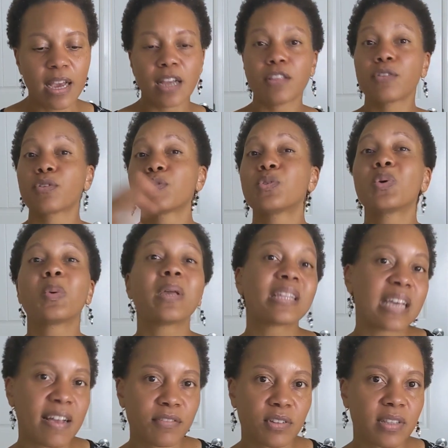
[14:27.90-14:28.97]
Another 2
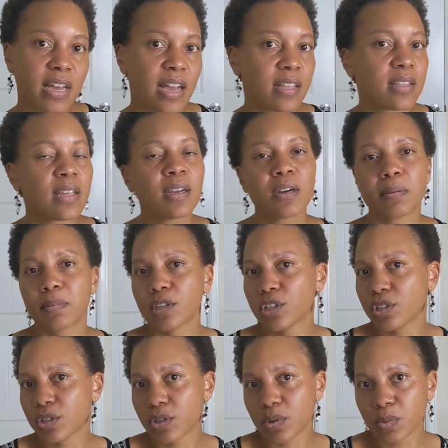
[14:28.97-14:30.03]
weeks after that, her blood
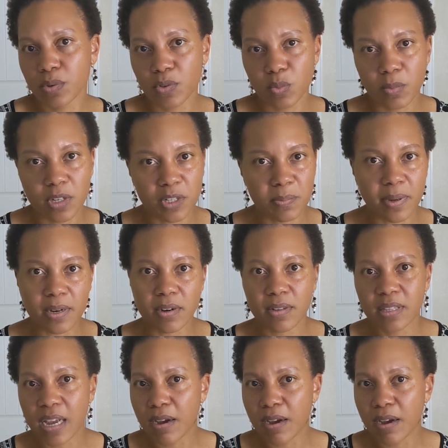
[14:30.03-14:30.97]
sugar was much better,